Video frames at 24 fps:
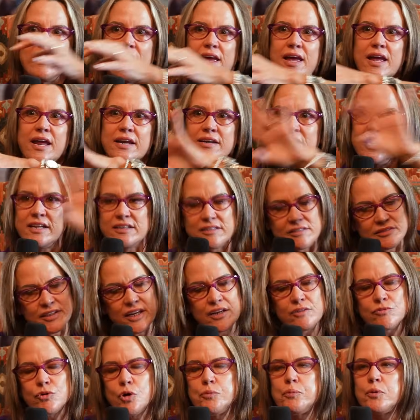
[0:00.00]
And
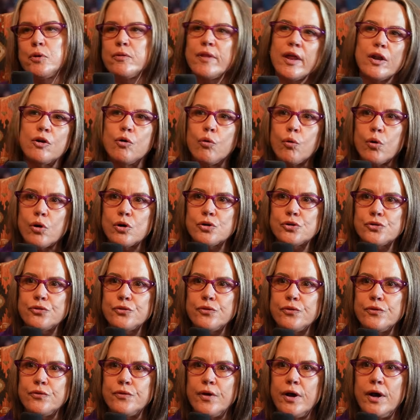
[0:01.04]
that roping on that horse
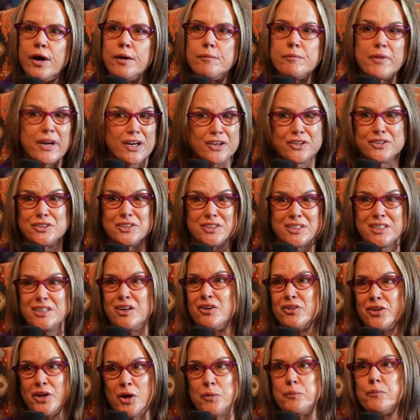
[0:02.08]
that I couldn't see
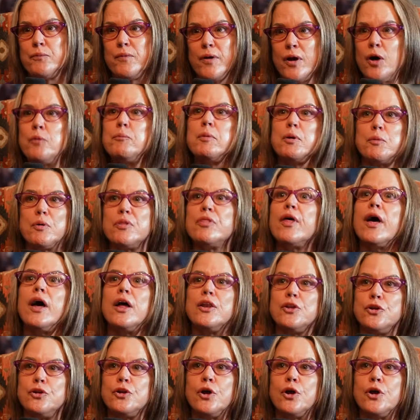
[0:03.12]
on helped me with that, you